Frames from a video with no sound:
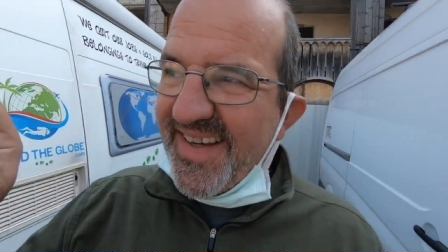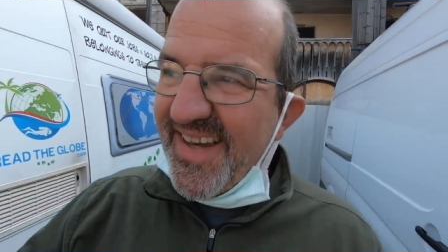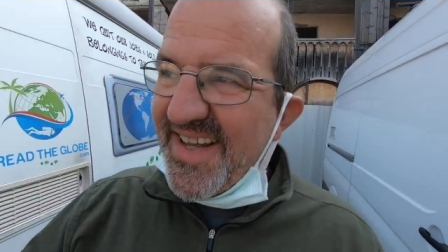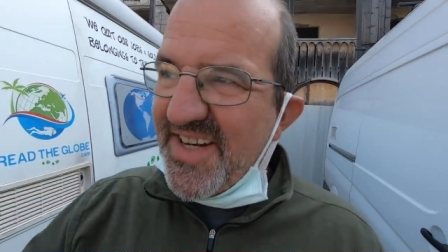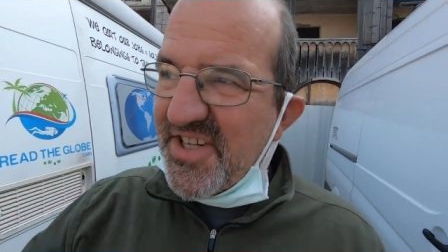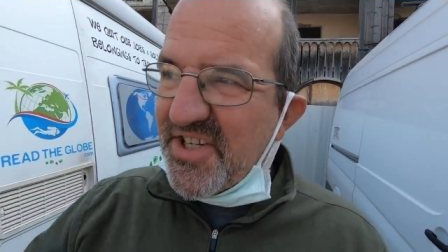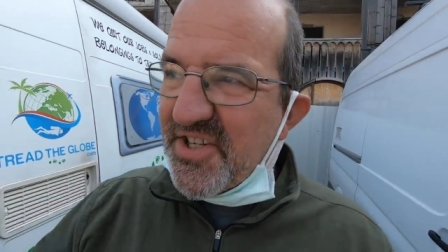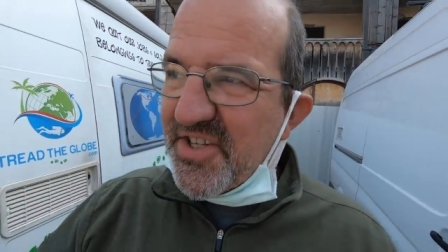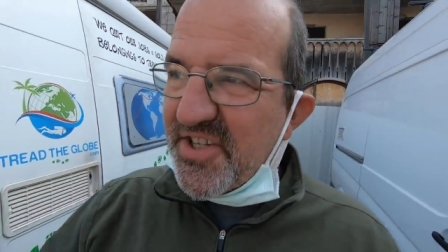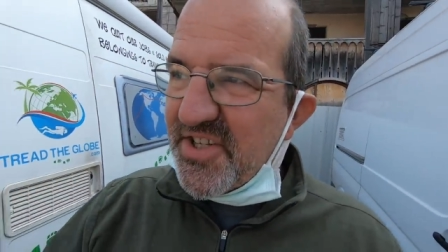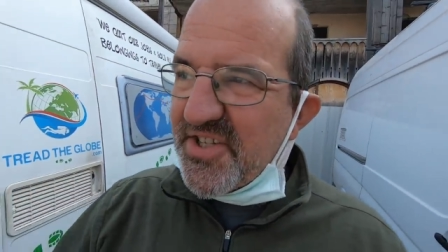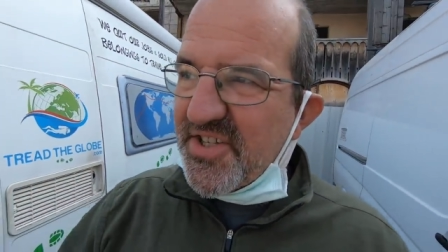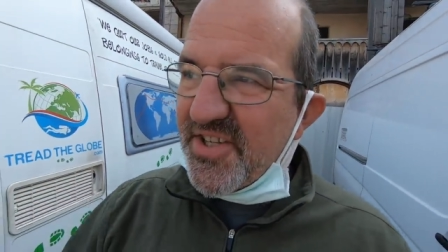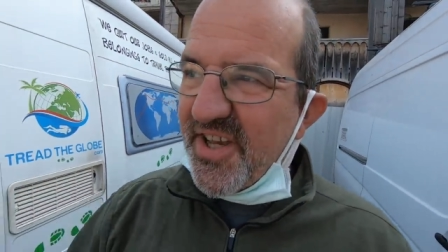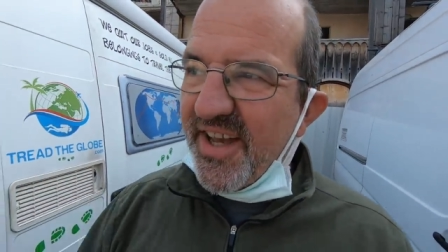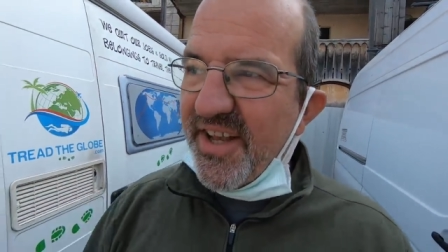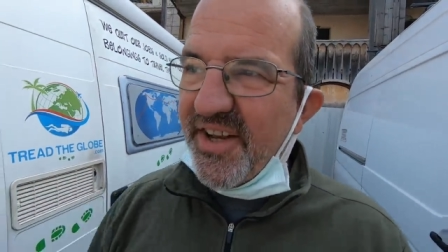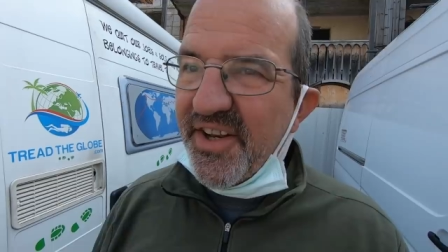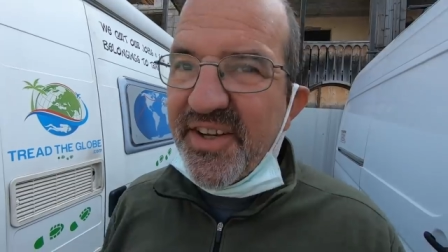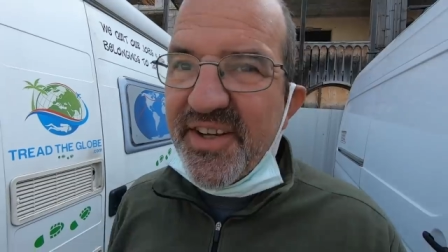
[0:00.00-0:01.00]
into the
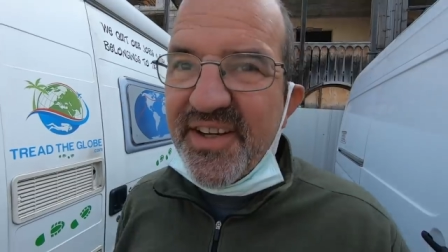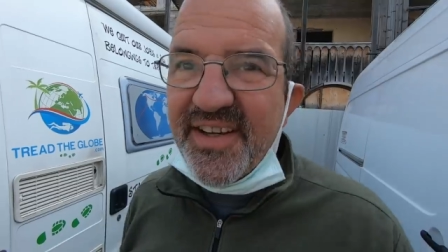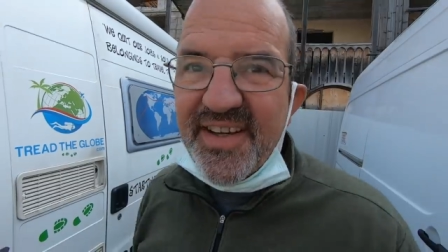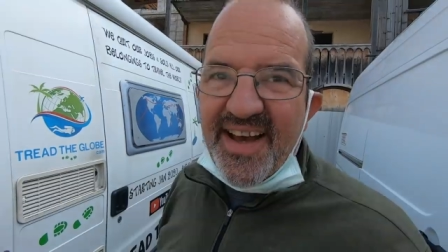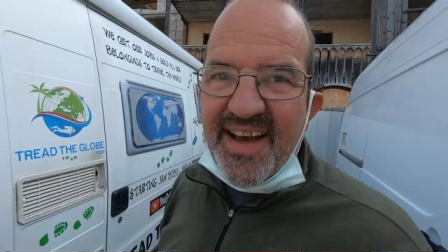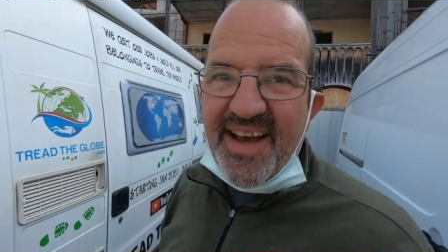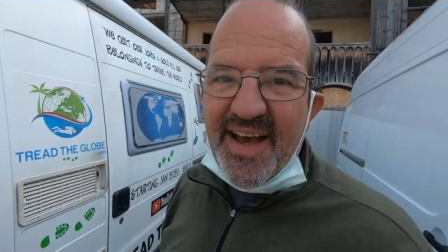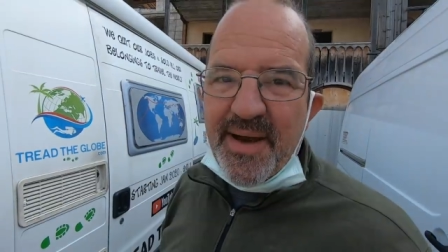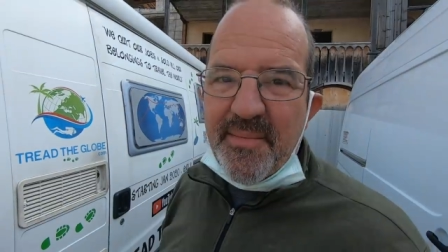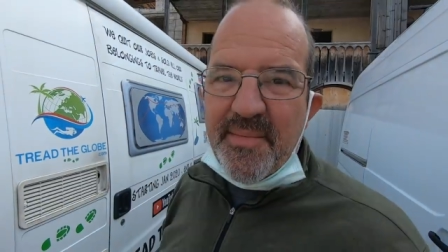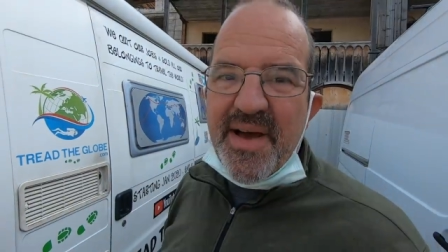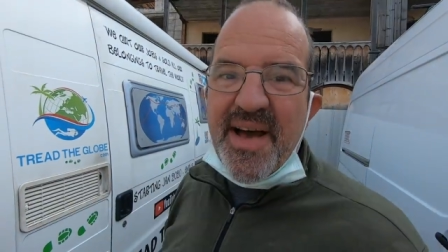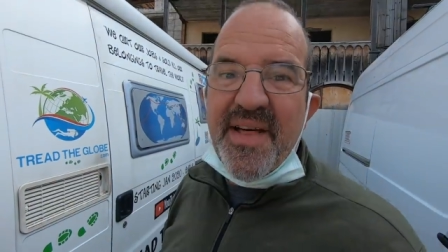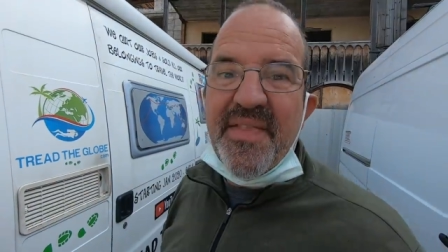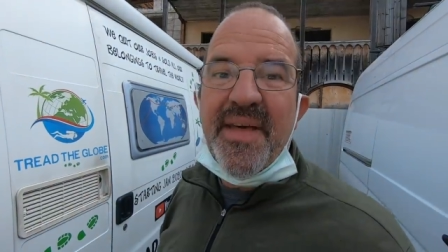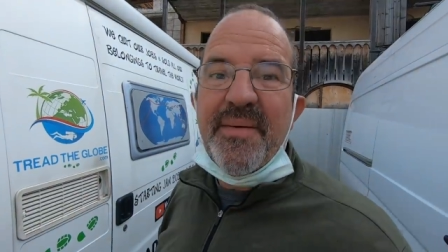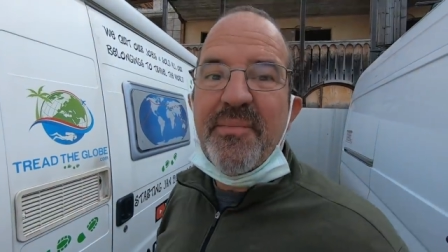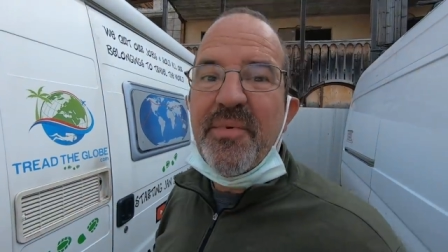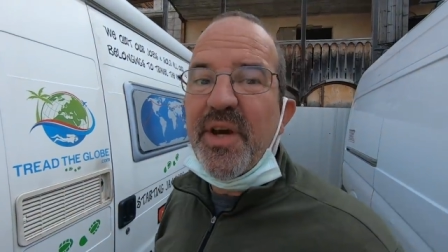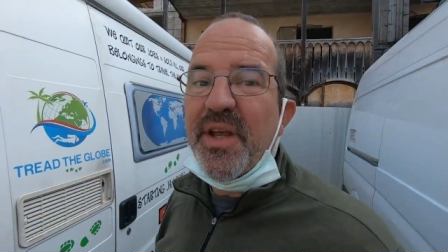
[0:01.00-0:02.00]
sun um,
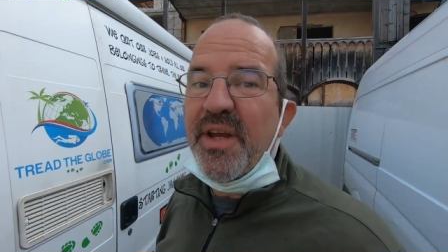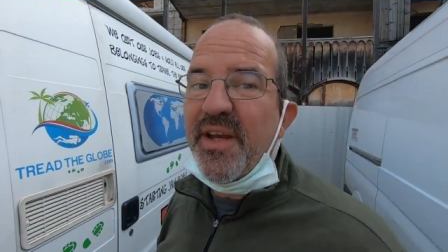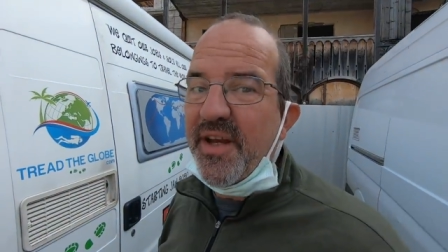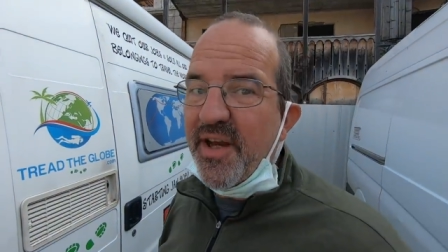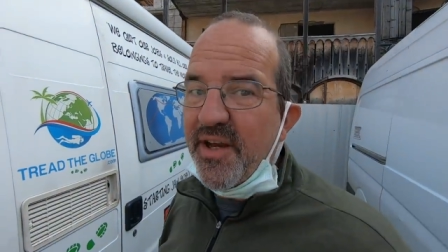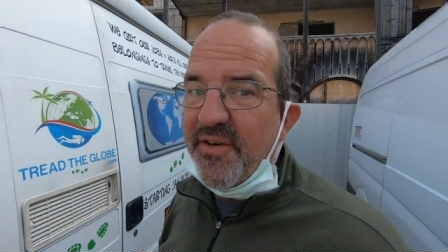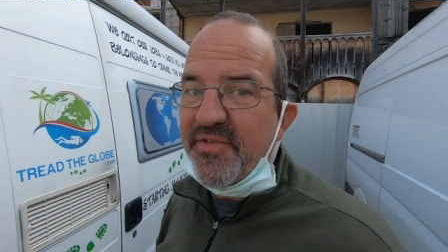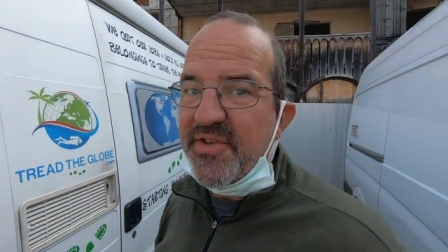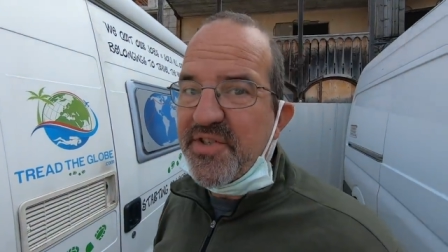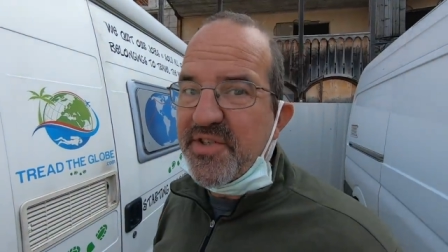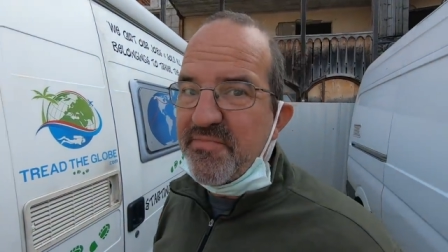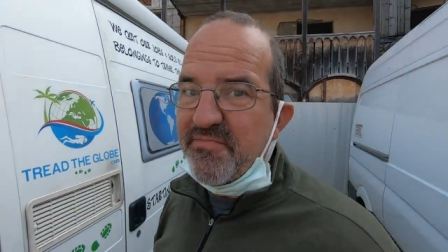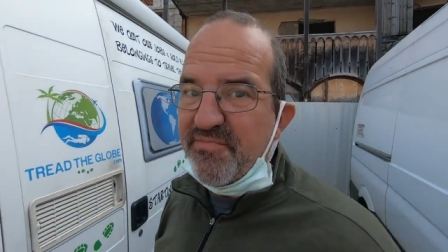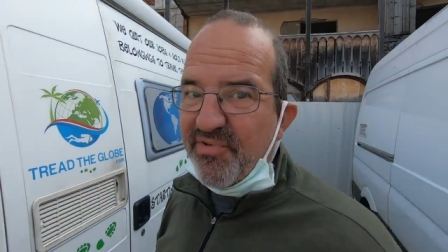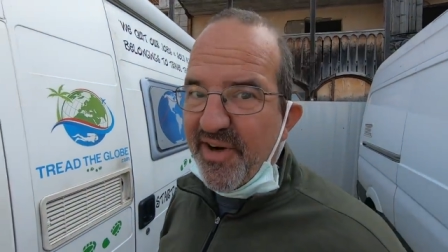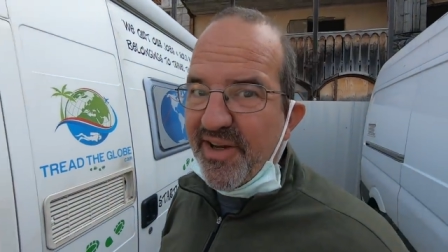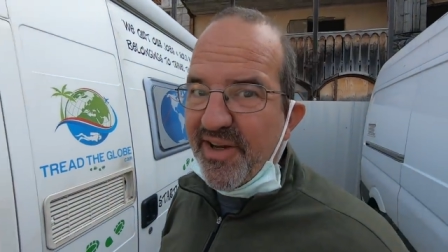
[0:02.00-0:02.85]
and then we're gonna go for some